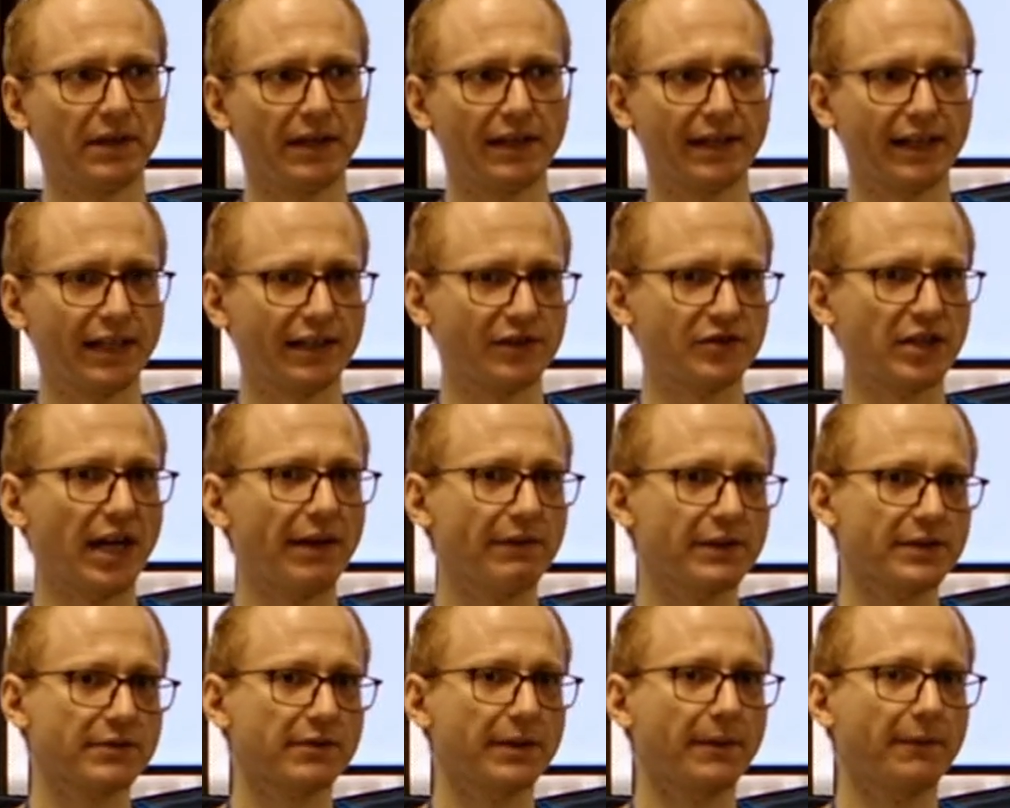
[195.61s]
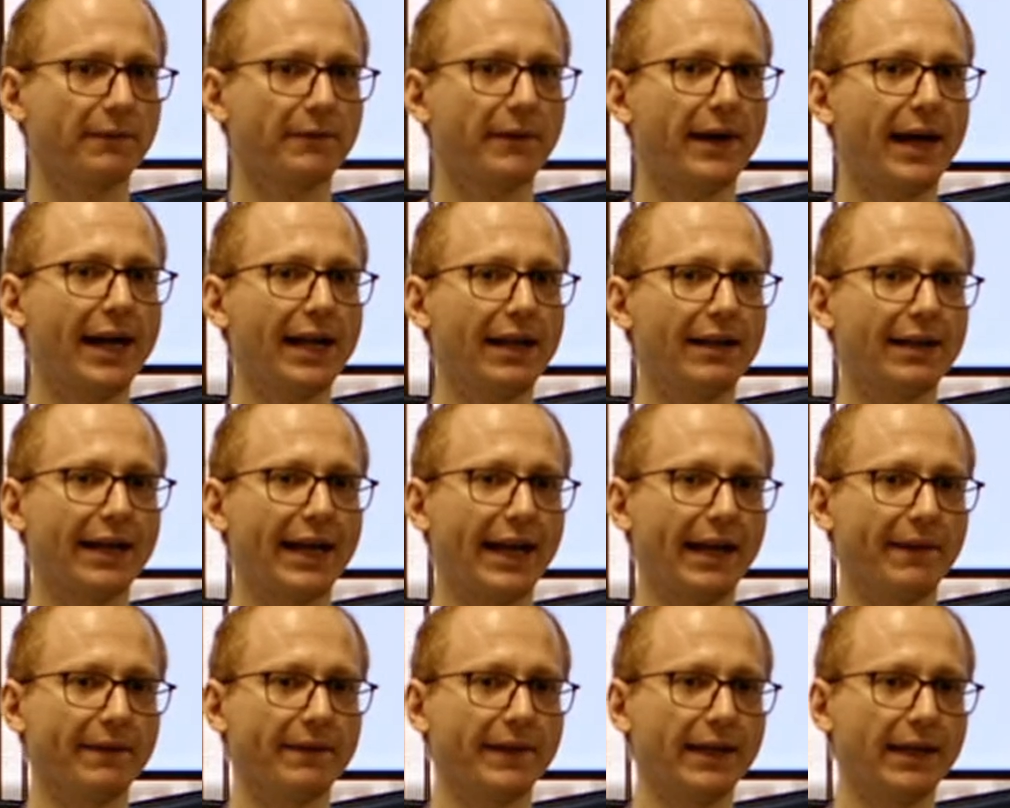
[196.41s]
a little JavaScript file,
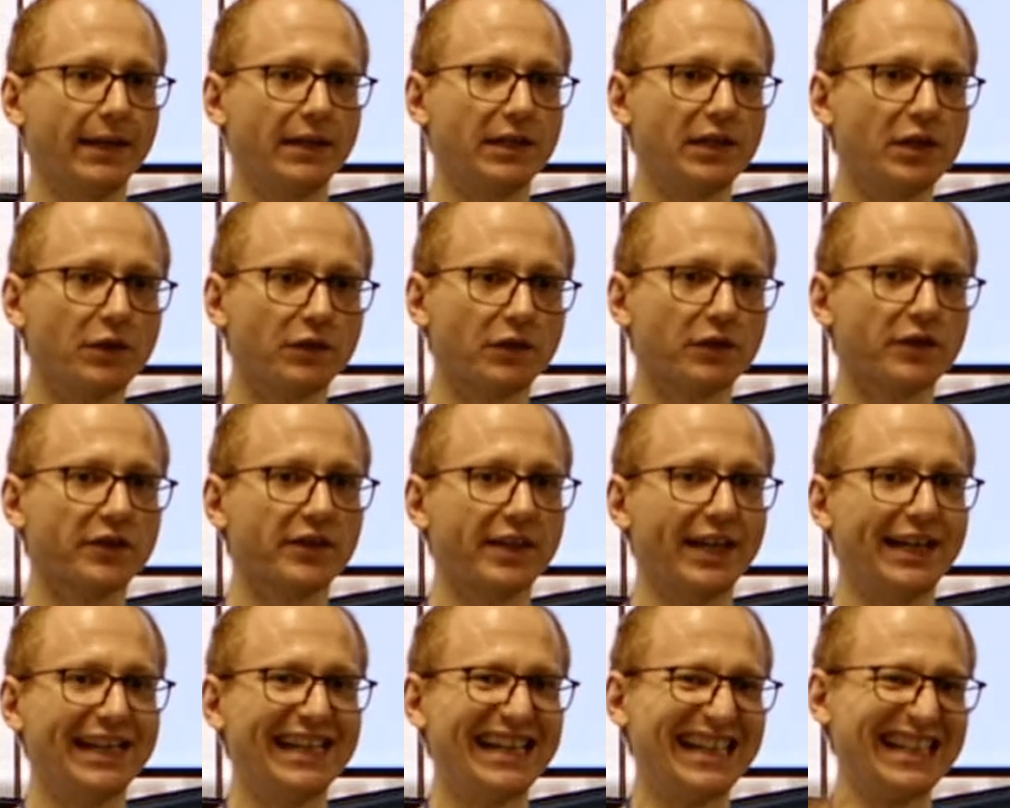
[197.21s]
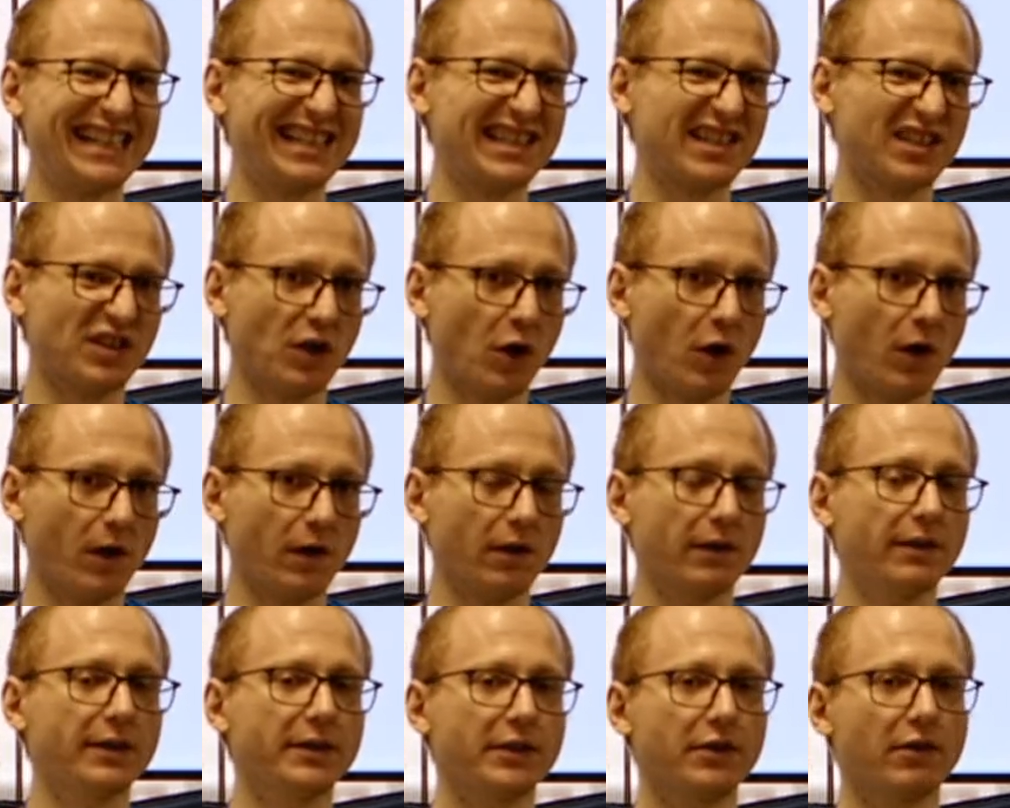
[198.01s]
and then users can
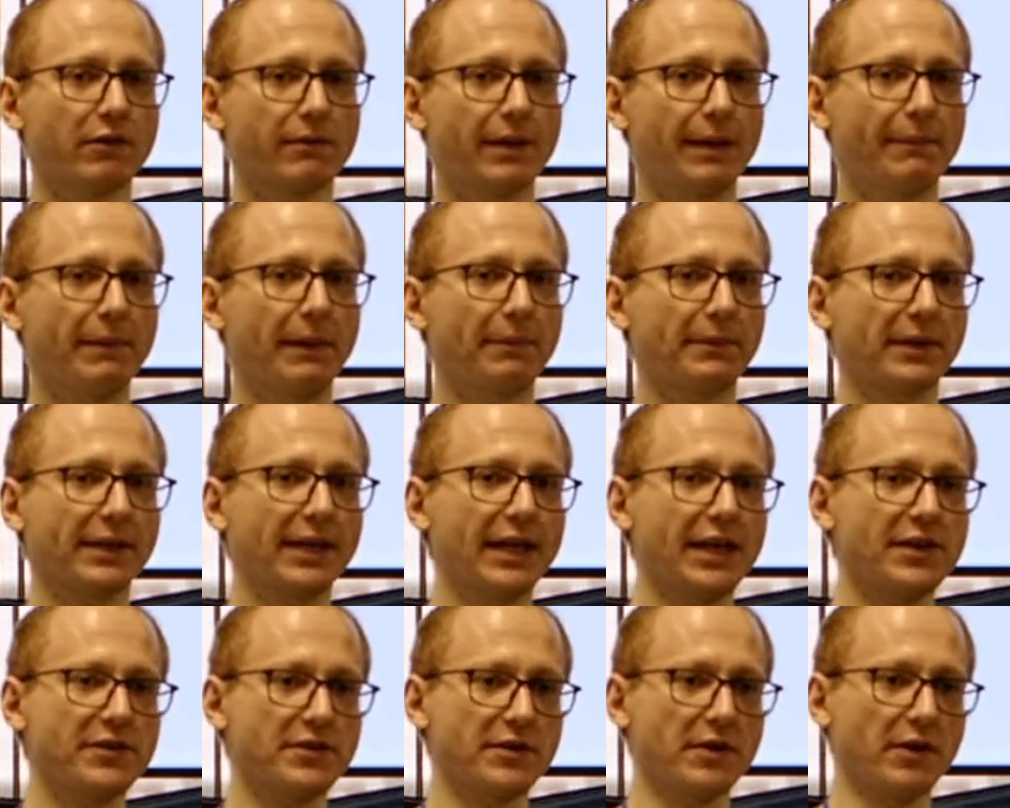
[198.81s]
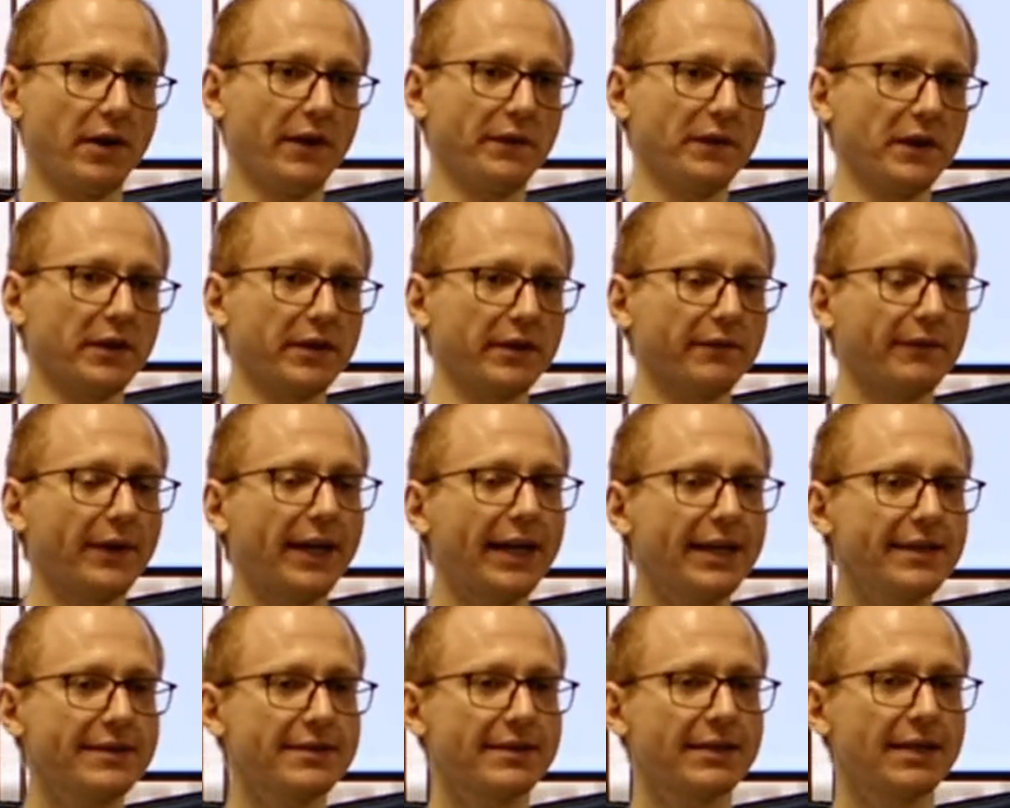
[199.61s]
install your web application on their
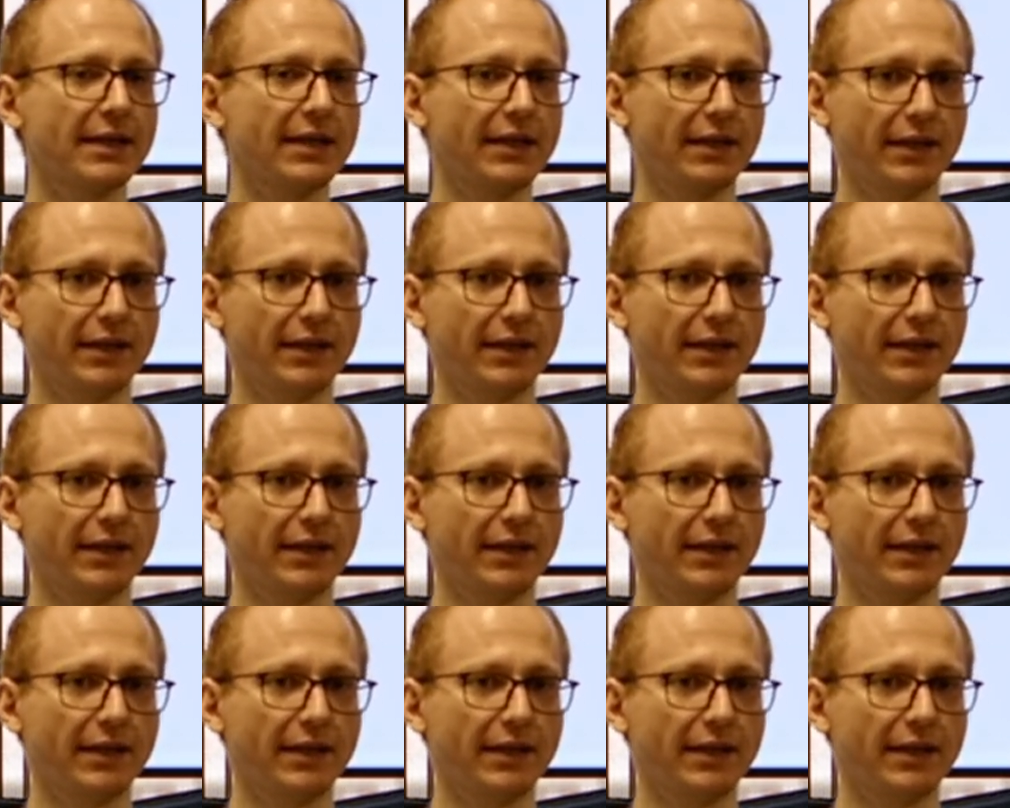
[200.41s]
device,